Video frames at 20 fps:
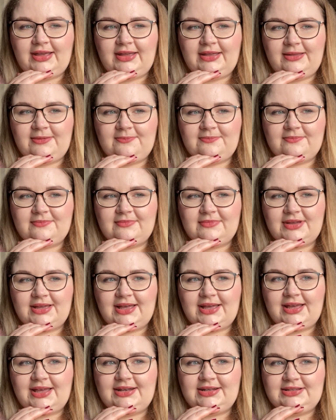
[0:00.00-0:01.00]
um,
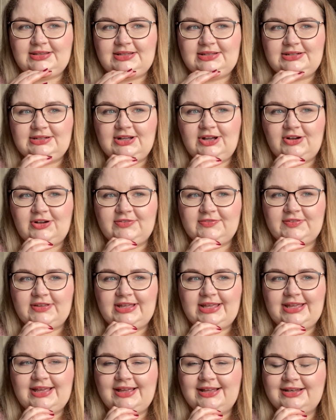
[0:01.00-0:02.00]
and a little
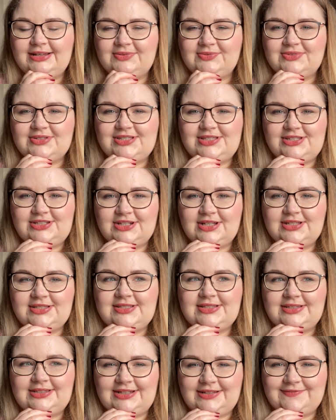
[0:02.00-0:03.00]
coffee, and it was
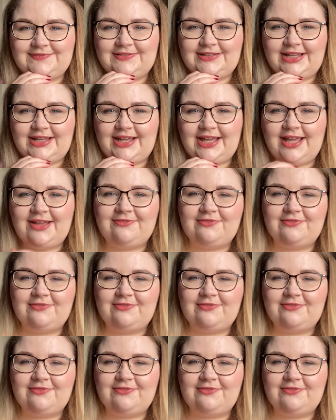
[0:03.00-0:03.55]
just lovely.